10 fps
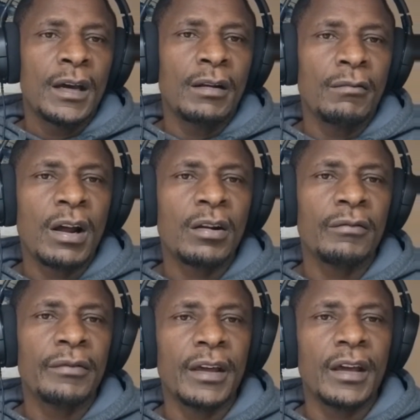And one
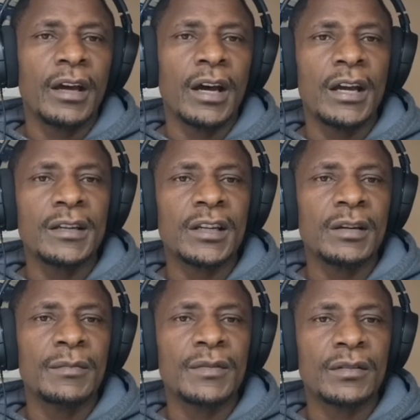of the
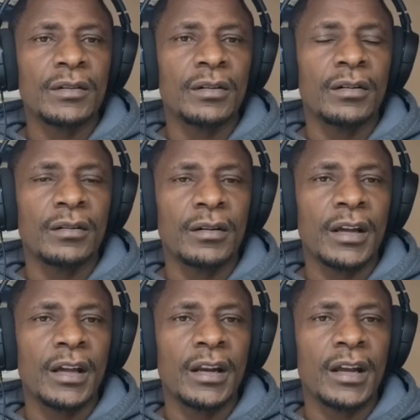items or
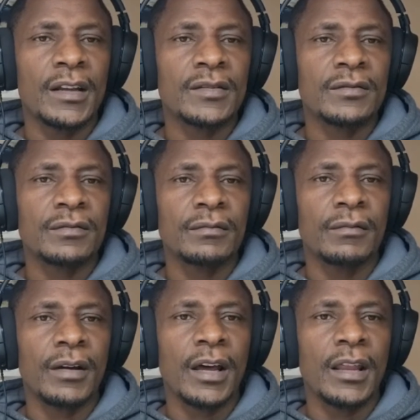areas
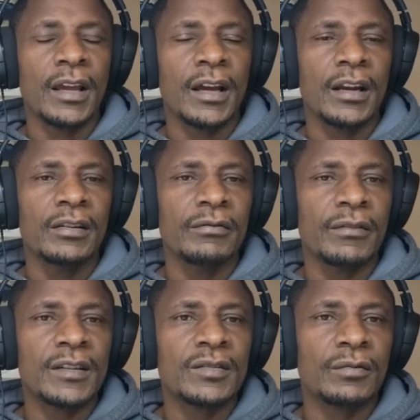where they can
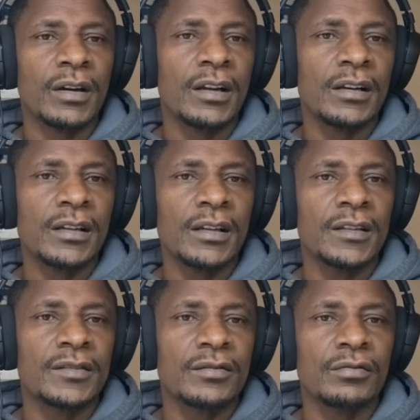invest well
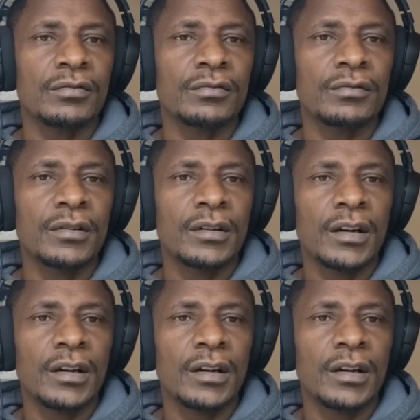is through